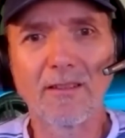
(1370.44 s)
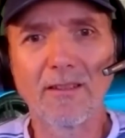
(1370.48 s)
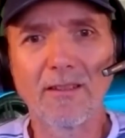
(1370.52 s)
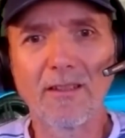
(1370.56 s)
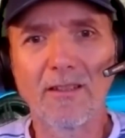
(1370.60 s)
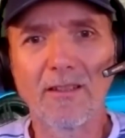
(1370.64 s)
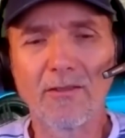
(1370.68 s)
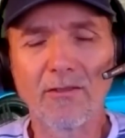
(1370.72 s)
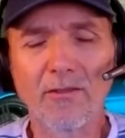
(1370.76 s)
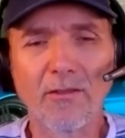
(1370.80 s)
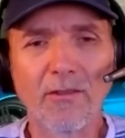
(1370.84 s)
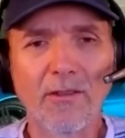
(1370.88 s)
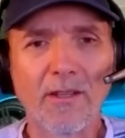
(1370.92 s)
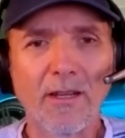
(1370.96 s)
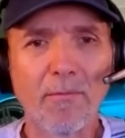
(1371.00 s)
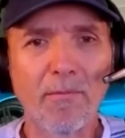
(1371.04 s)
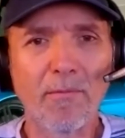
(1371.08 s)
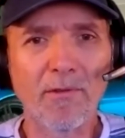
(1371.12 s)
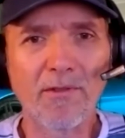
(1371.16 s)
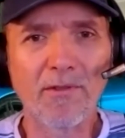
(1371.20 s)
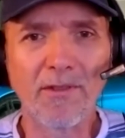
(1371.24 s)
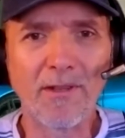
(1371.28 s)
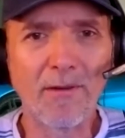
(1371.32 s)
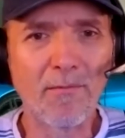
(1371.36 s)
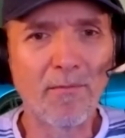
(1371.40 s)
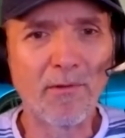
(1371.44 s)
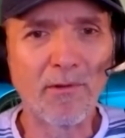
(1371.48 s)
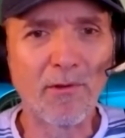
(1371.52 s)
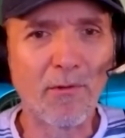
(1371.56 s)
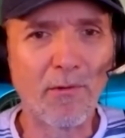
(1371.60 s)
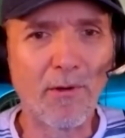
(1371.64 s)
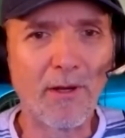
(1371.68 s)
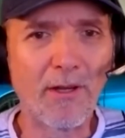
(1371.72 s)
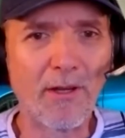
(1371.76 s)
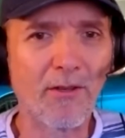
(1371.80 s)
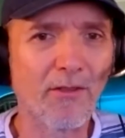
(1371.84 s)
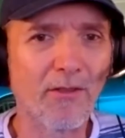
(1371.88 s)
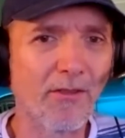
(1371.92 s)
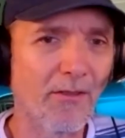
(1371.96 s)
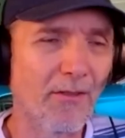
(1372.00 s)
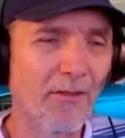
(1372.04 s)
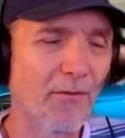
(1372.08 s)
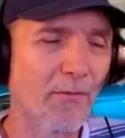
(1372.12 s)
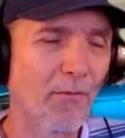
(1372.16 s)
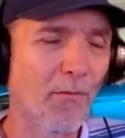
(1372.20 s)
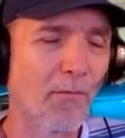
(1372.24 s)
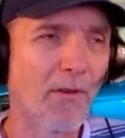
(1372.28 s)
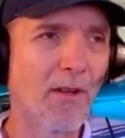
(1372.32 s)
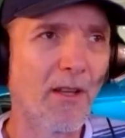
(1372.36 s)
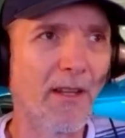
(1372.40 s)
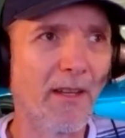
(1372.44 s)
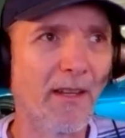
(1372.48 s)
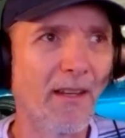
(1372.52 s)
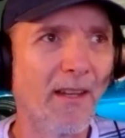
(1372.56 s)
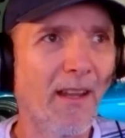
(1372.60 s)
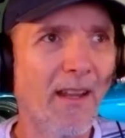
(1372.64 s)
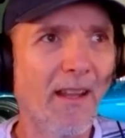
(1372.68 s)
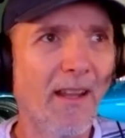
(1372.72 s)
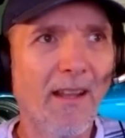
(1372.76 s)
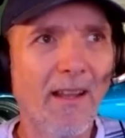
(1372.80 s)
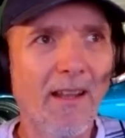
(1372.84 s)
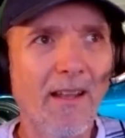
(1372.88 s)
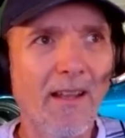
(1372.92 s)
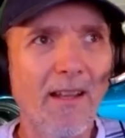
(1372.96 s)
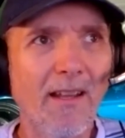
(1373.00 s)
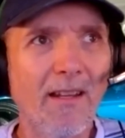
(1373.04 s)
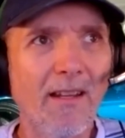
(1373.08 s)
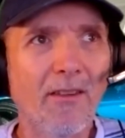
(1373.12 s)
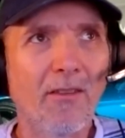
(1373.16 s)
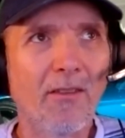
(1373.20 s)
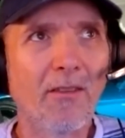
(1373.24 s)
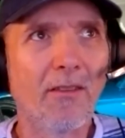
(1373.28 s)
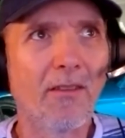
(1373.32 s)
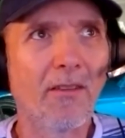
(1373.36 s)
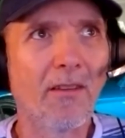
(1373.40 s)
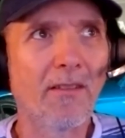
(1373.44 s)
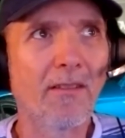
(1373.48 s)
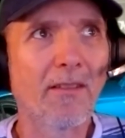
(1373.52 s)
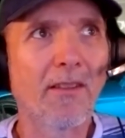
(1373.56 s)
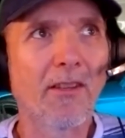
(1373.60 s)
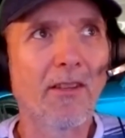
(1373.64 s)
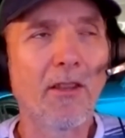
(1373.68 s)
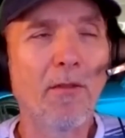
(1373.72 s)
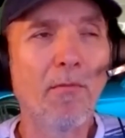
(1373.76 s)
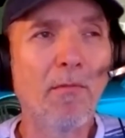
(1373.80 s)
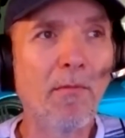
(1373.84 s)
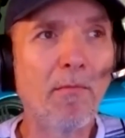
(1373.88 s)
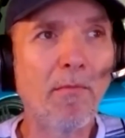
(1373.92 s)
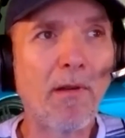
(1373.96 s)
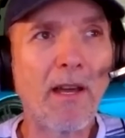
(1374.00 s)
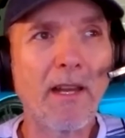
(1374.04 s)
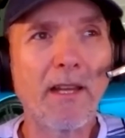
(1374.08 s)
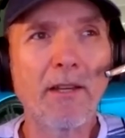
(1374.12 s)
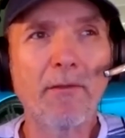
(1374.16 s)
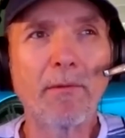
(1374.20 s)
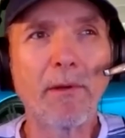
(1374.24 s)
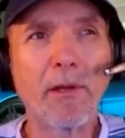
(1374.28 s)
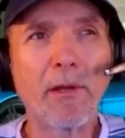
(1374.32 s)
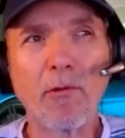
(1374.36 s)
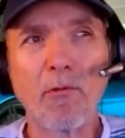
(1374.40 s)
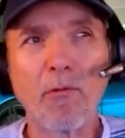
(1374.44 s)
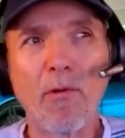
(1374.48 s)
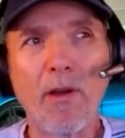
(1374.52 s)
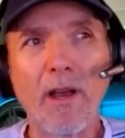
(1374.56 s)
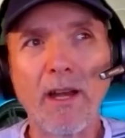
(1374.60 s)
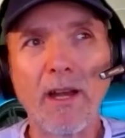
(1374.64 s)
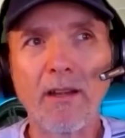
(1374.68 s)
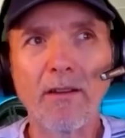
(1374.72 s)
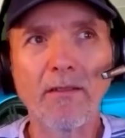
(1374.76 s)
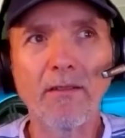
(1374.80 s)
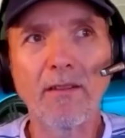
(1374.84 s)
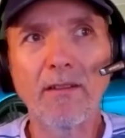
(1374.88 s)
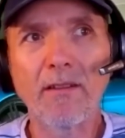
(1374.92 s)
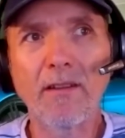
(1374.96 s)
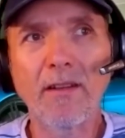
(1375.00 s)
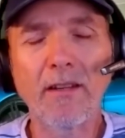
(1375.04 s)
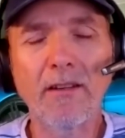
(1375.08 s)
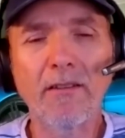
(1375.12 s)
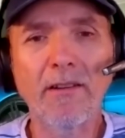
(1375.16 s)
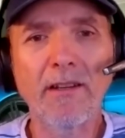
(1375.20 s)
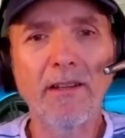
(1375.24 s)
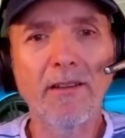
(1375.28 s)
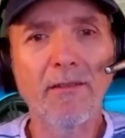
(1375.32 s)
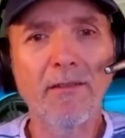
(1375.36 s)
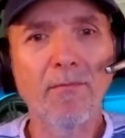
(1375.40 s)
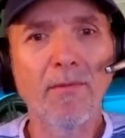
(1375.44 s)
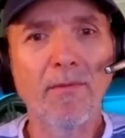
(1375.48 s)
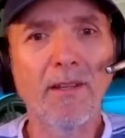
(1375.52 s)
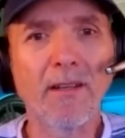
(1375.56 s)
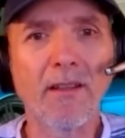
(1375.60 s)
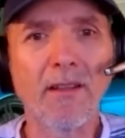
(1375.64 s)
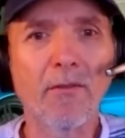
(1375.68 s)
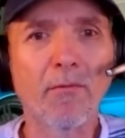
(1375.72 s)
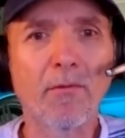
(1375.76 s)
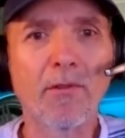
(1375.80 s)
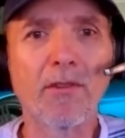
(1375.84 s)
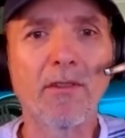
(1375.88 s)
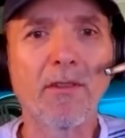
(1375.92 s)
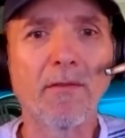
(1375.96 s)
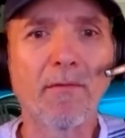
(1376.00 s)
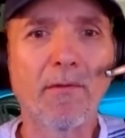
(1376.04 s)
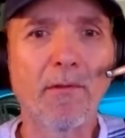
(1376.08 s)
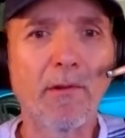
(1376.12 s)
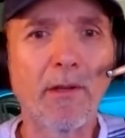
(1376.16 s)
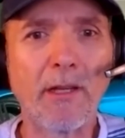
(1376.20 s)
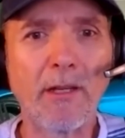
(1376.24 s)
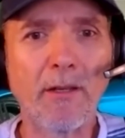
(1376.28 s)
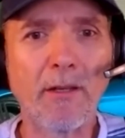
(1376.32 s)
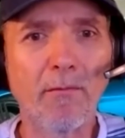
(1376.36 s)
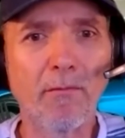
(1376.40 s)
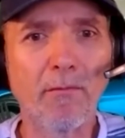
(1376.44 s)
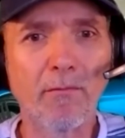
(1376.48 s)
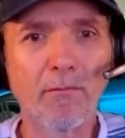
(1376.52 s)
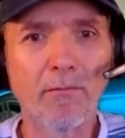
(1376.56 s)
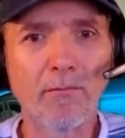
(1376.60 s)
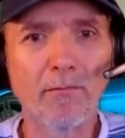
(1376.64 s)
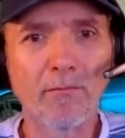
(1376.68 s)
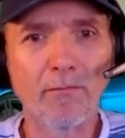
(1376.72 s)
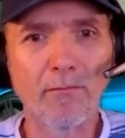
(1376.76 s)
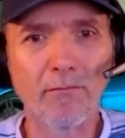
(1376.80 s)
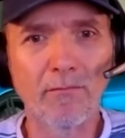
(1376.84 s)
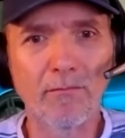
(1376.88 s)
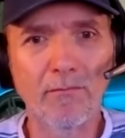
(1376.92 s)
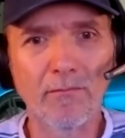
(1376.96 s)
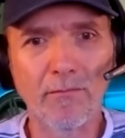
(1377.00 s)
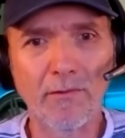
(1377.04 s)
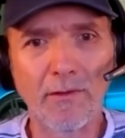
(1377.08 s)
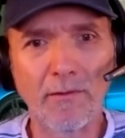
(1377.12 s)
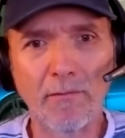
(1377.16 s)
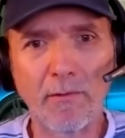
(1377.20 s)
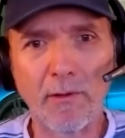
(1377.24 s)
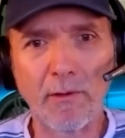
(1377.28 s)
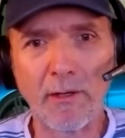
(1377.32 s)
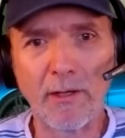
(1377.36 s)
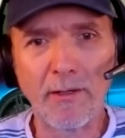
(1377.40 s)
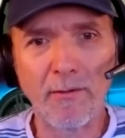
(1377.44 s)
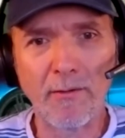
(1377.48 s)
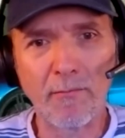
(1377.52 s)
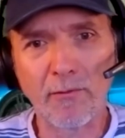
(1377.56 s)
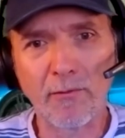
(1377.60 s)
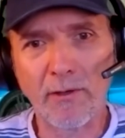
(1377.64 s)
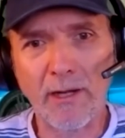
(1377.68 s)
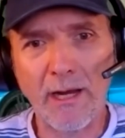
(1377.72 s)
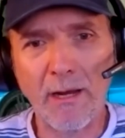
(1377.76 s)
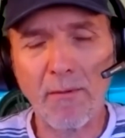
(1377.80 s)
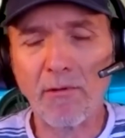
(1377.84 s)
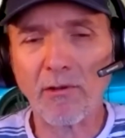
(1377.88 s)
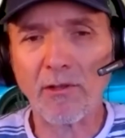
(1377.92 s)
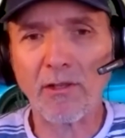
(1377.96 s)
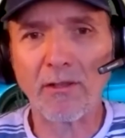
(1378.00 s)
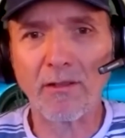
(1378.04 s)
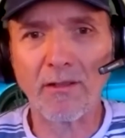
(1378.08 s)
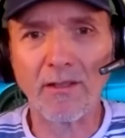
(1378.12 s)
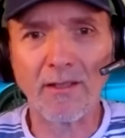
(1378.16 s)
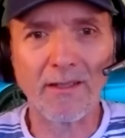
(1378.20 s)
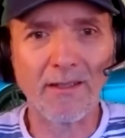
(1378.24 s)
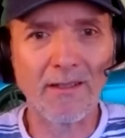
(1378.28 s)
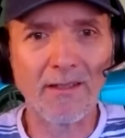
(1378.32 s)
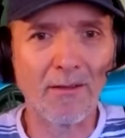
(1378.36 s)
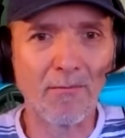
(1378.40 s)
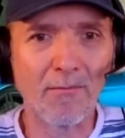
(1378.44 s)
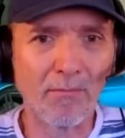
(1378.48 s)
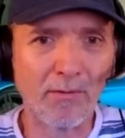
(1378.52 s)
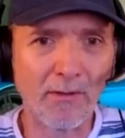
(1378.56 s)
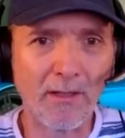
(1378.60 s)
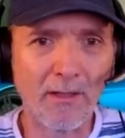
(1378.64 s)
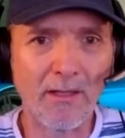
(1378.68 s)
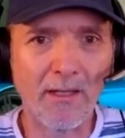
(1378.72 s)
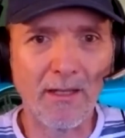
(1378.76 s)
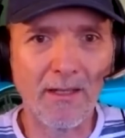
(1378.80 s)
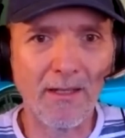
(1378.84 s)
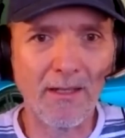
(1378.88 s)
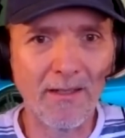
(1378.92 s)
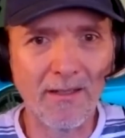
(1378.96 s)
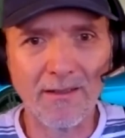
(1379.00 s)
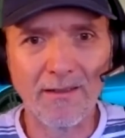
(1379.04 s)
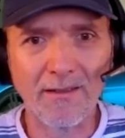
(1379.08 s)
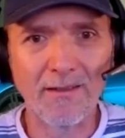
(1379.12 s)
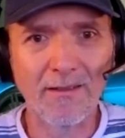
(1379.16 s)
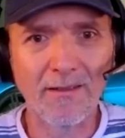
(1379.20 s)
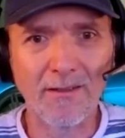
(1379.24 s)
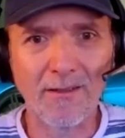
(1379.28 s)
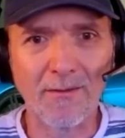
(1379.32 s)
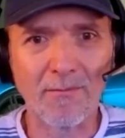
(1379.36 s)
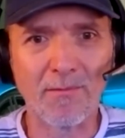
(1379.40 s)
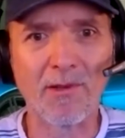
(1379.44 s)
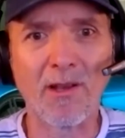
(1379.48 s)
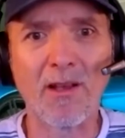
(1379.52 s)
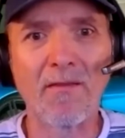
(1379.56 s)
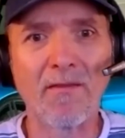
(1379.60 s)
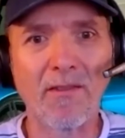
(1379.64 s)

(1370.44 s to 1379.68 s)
so a couple simple questions. One, does the human body require deuterium? In other words, if we were able to completely absolve